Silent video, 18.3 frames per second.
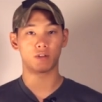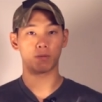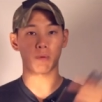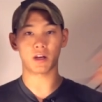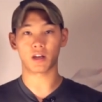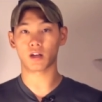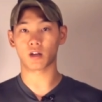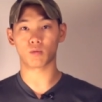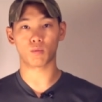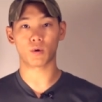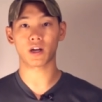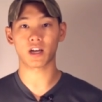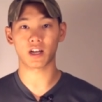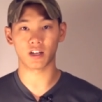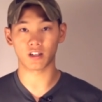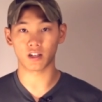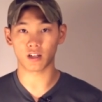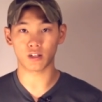depending on what
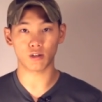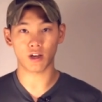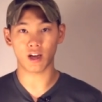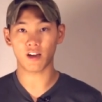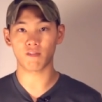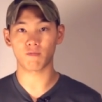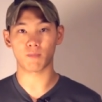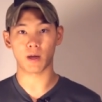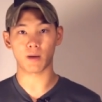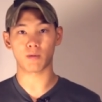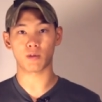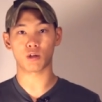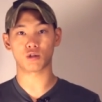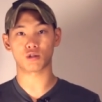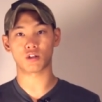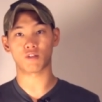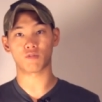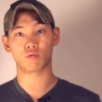kind of gun you have, maybe
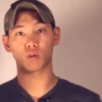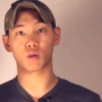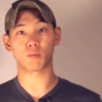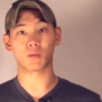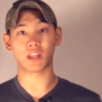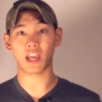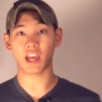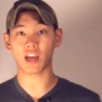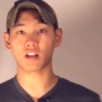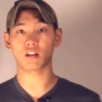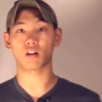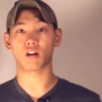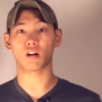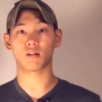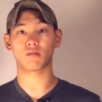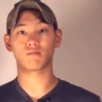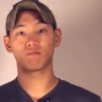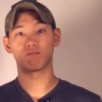there's enough room in the
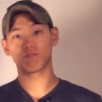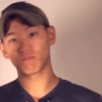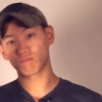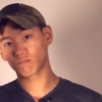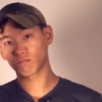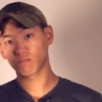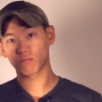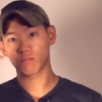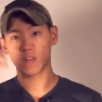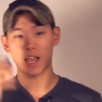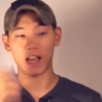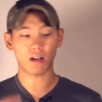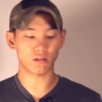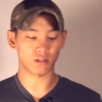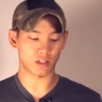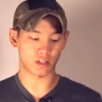handguard to house